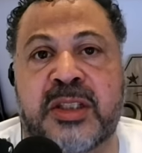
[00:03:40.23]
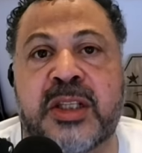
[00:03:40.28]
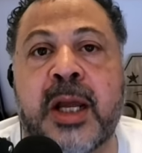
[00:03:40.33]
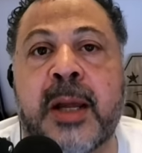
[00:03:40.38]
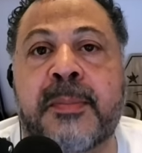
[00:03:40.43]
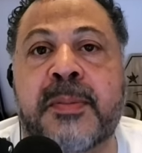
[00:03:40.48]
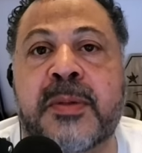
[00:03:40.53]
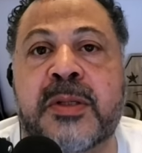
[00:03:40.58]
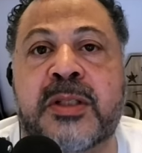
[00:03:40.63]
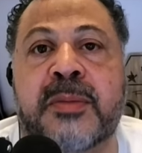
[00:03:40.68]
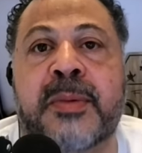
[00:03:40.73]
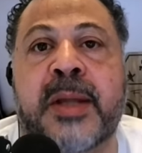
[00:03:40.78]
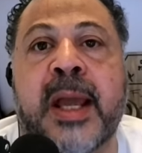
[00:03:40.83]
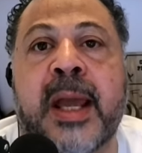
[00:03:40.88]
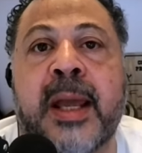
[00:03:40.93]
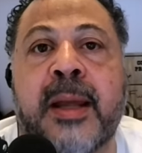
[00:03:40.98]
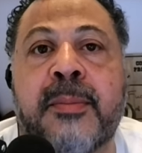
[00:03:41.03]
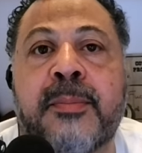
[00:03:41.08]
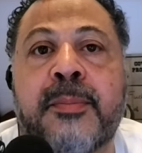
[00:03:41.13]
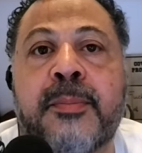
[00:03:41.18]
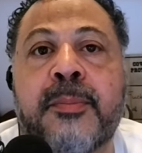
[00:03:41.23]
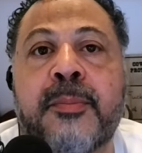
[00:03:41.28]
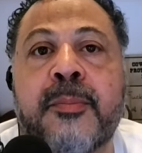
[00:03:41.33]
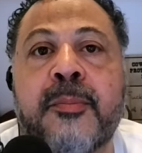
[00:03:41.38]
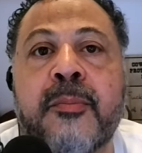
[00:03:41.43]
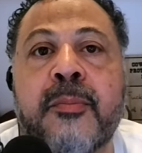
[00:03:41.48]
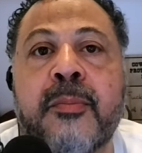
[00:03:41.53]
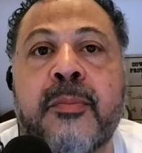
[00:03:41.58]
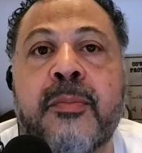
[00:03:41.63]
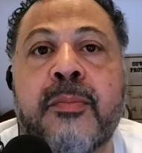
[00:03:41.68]
championship game.
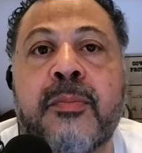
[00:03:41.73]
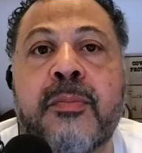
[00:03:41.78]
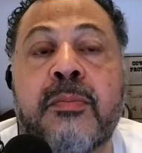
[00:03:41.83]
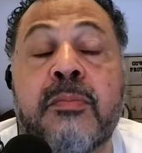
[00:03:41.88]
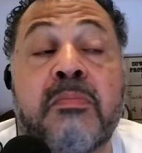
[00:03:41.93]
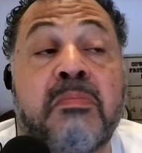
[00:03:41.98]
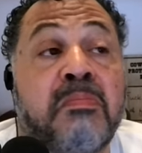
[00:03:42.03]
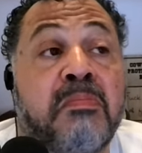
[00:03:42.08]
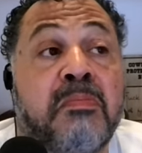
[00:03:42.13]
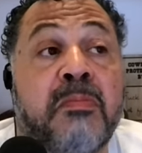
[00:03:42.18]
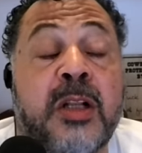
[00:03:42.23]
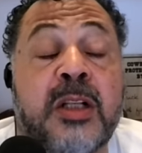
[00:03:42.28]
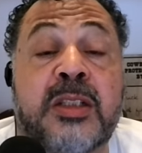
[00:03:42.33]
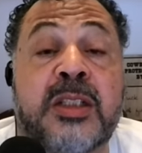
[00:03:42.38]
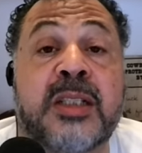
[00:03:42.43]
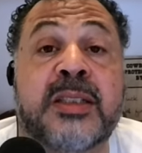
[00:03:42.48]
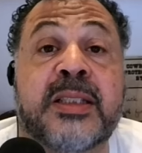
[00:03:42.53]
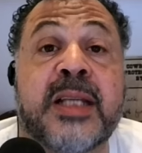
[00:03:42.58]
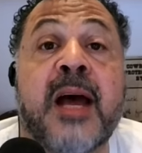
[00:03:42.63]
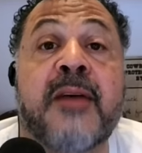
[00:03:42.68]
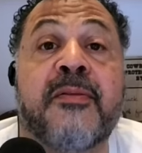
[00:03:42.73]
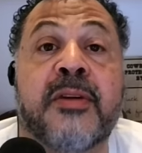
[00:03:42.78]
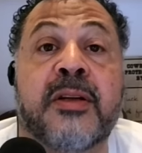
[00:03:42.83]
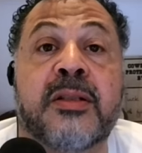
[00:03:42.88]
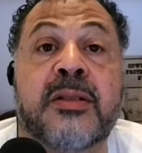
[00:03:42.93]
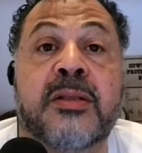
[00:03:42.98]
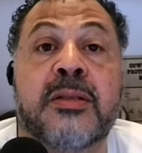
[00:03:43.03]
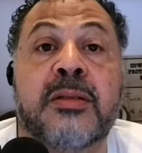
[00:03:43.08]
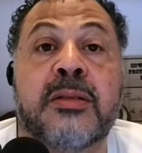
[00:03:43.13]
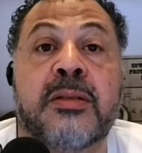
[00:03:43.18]
Just haven't.